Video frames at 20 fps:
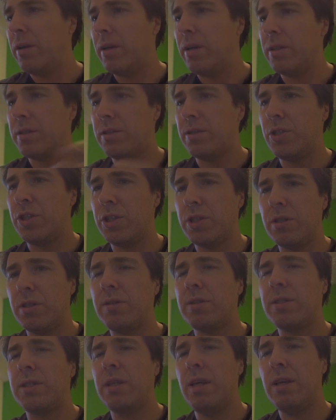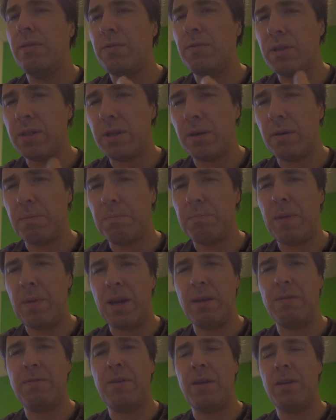is just to see if there's a
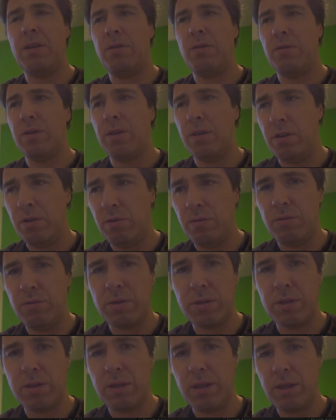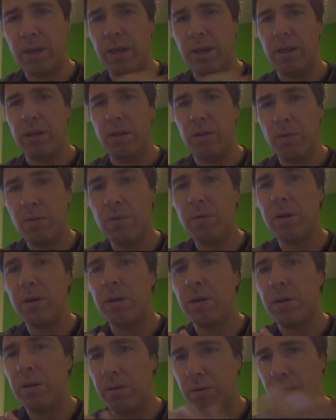benefit you could use in
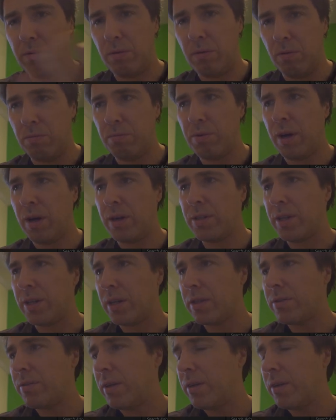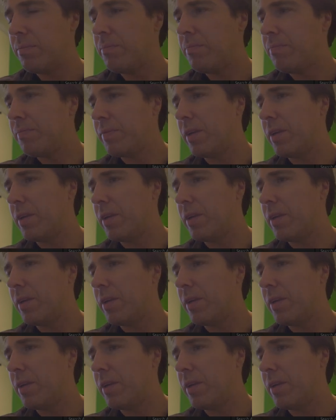your own projects, right?